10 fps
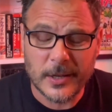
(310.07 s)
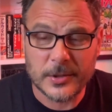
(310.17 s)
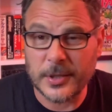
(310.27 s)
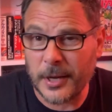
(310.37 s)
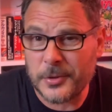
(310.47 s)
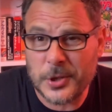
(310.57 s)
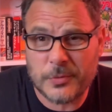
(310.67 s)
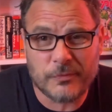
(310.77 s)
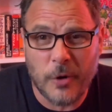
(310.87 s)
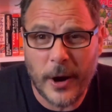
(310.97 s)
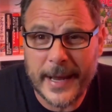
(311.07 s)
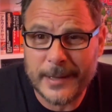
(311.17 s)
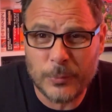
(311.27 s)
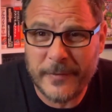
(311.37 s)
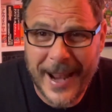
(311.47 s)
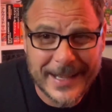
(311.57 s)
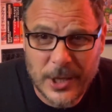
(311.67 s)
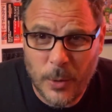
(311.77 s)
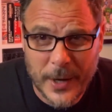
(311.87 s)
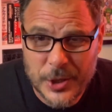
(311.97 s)
You know, just write in with any
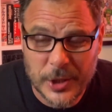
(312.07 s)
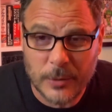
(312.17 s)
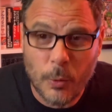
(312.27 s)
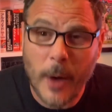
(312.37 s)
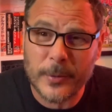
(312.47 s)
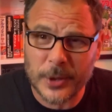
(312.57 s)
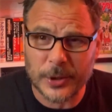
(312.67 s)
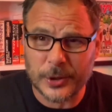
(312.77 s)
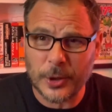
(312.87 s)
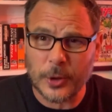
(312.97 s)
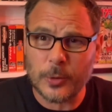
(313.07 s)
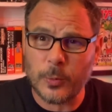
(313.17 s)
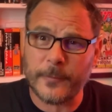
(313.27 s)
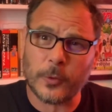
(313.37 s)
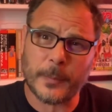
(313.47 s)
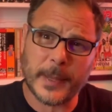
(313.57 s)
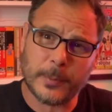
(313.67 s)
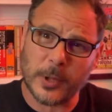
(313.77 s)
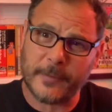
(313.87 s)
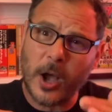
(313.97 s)
question, and what I'm going to do with all the
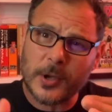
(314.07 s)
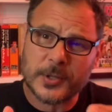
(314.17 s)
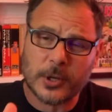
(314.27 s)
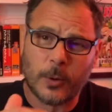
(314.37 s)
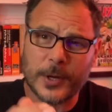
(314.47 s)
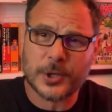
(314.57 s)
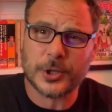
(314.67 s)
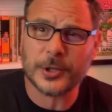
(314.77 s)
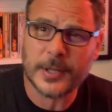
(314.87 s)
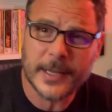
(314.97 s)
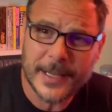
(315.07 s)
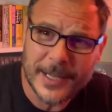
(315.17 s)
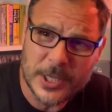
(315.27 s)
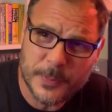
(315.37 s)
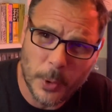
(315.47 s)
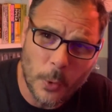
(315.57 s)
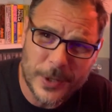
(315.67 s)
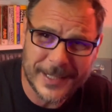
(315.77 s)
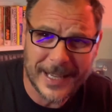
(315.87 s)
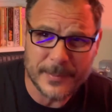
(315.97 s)
people that have asked the question is put all
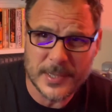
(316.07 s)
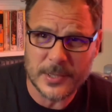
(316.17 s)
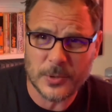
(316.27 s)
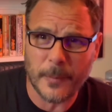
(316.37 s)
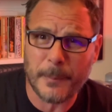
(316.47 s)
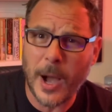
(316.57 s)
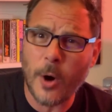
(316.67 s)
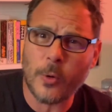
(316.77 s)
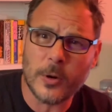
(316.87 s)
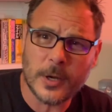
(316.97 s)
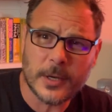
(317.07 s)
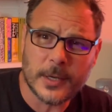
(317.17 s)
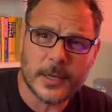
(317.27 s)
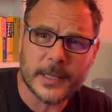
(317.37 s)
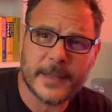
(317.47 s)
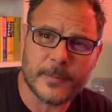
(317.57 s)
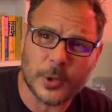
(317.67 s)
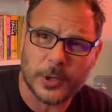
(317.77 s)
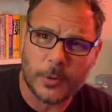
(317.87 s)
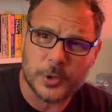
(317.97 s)
your names into a bowl, give them a
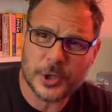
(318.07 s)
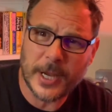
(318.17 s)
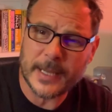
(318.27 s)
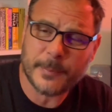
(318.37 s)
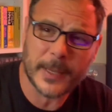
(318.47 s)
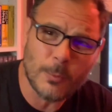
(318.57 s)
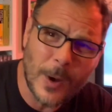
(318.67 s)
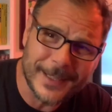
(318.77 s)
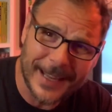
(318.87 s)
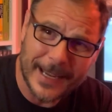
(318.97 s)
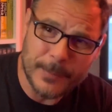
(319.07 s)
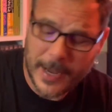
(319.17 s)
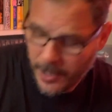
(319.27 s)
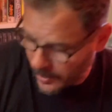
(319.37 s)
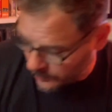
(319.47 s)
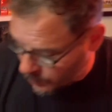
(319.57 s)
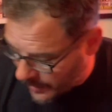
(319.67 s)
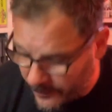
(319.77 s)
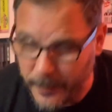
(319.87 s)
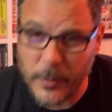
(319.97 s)
good old shake, pick one name out, and
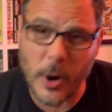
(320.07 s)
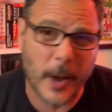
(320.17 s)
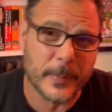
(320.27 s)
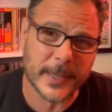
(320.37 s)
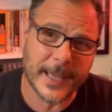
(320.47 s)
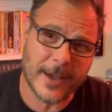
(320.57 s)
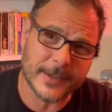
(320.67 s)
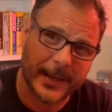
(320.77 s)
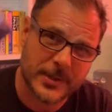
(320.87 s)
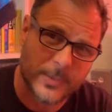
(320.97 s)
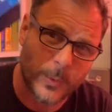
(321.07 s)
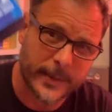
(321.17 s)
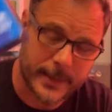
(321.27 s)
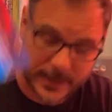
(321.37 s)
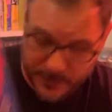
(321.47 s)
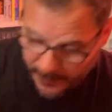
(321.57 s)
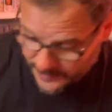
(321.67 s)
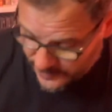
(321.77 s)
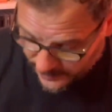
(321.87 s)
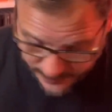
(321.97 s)
whoever I pick out gets to win this,
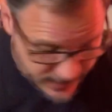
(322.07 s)
basically.